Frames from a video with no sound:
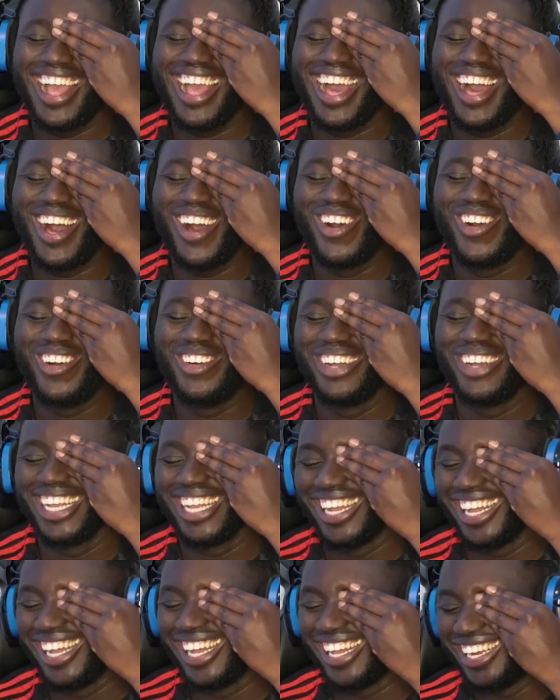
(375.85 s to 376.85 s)
Oh my
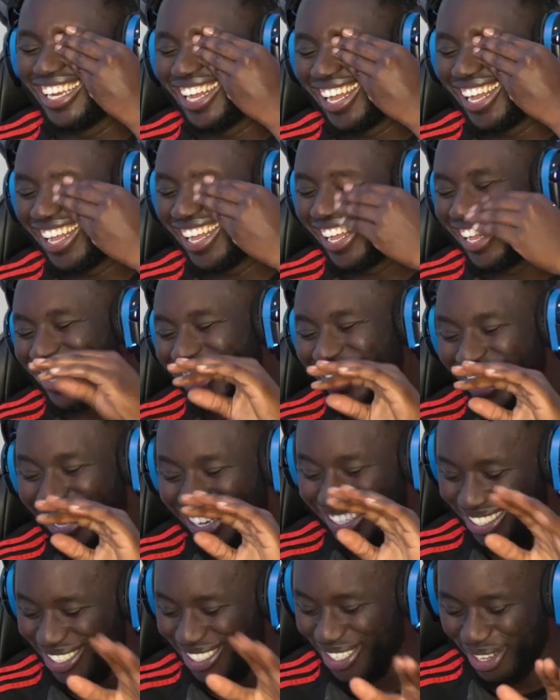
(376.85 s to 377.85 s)
god,
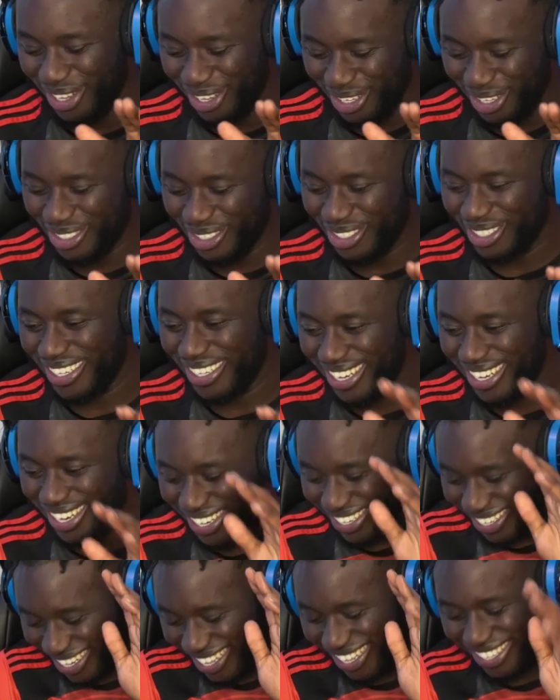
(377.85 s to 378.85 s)
that's good,
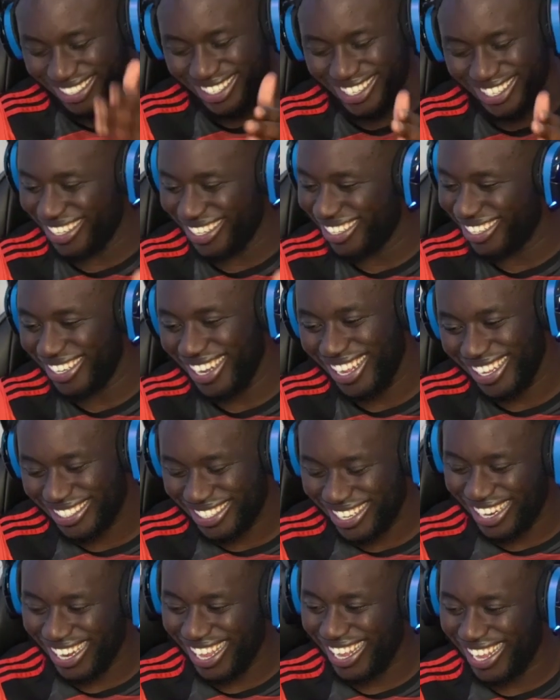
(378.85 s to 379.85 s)
that's
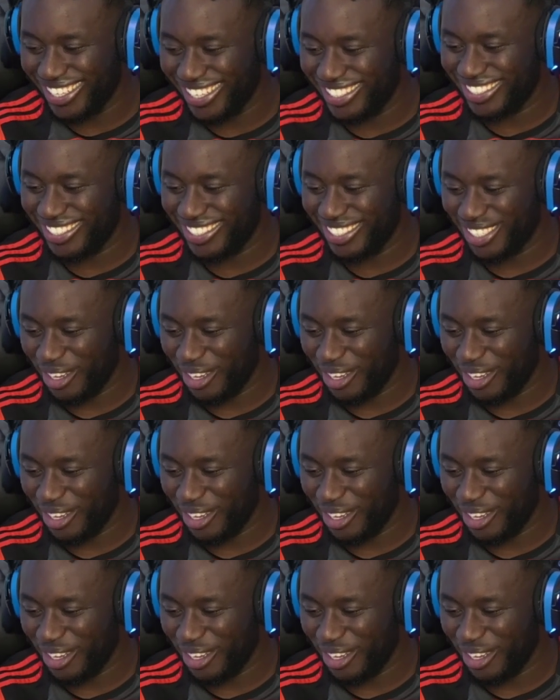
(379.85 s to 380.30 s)
class.